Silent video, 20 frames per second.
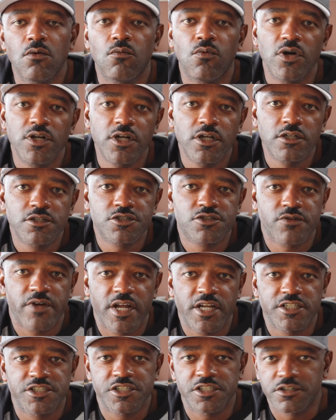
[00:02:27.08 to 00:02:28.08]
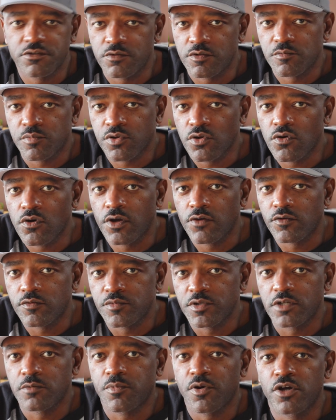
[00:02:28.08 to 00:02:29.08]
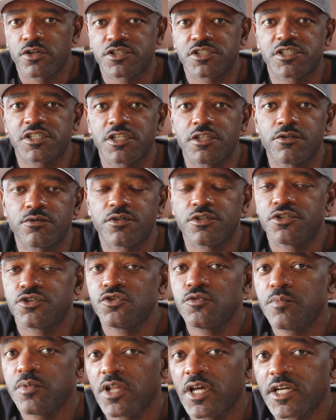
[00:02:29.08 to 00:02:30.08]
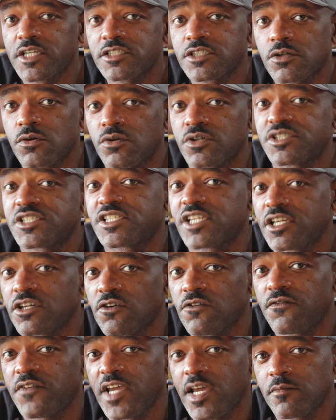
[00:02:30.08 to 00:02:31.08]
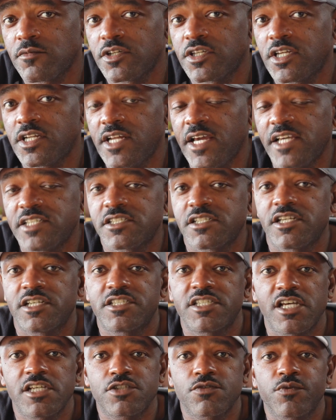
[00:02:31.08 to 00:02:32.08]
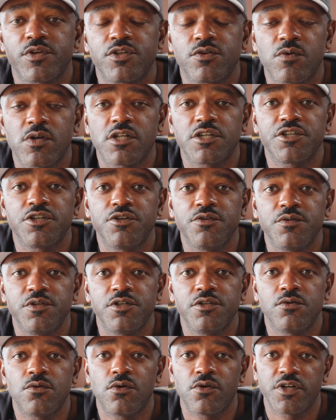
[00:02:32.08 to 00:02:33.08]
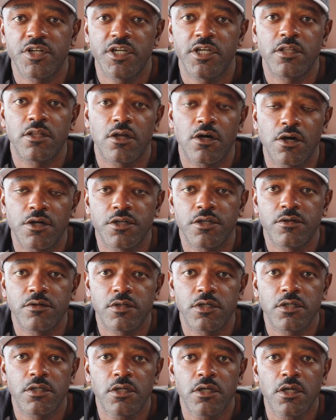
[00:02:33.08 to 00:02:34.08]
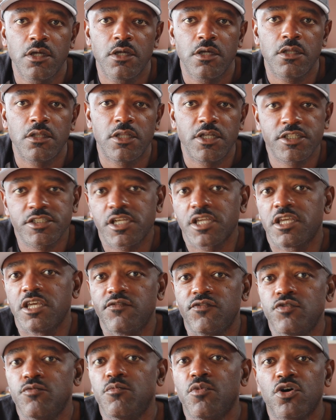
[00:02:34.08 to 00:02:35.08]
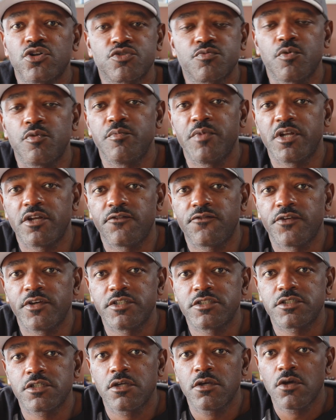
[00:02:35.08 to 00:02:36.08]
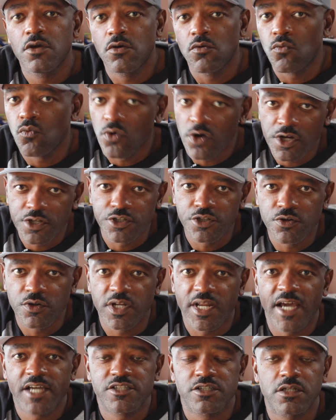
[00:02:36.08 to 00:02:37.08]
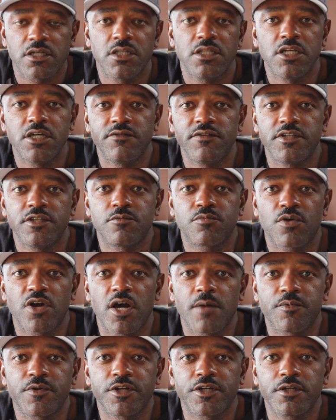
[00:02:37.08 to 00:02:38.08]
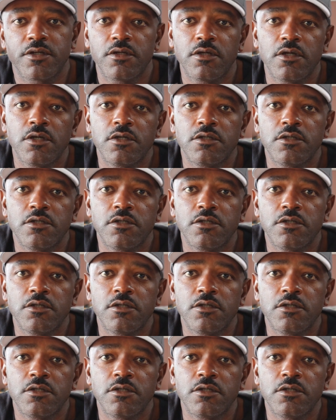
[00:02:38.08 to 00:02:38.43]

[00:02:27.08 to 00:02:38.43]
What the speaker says: One other strategy to employ would be to purchase either a duplex or a single family that has an accessory dwelling unit or an in-law unit. This could give you multiple benefits. One, you could actually live in the property.